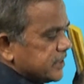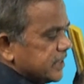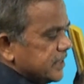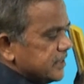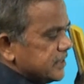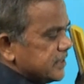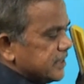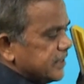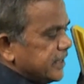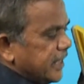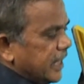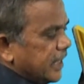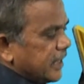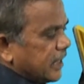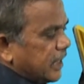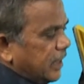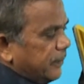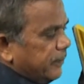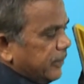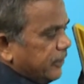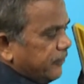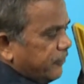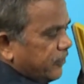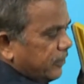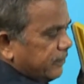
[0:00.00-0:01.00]
So since
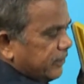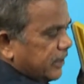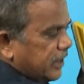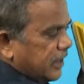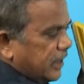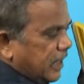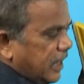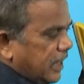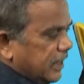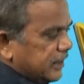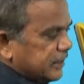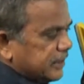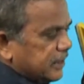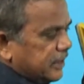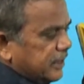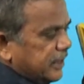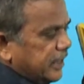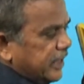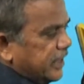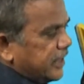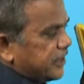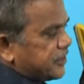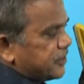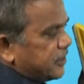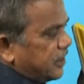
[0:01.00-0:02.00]
they are coming from the
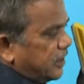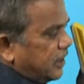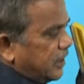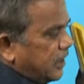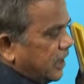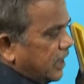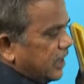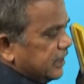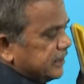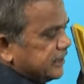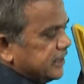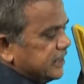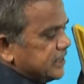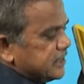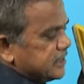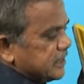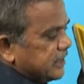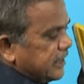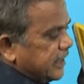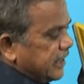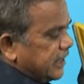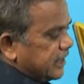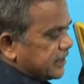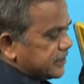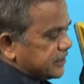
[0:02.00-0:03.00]
northern direction,
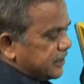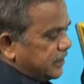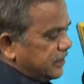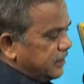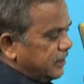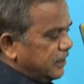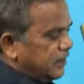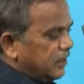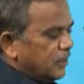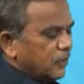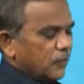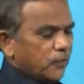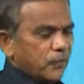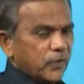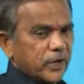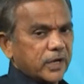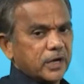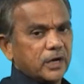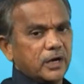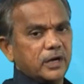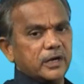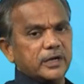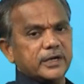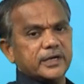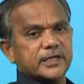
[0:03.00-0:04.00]
northeast direction,
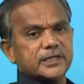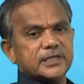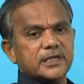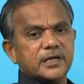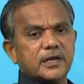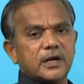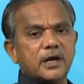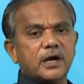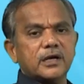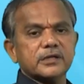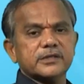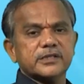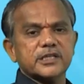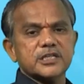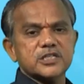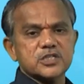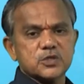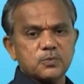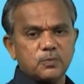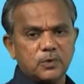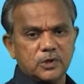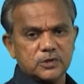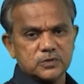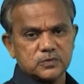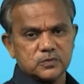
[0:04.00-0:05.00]
we call it as a
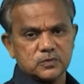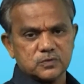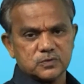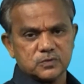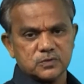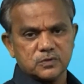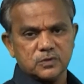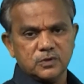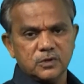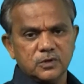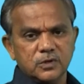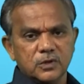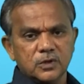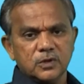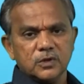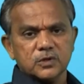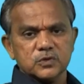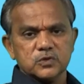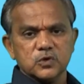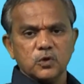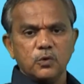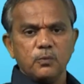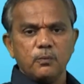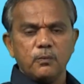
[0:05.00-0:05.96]
northeast monsoons.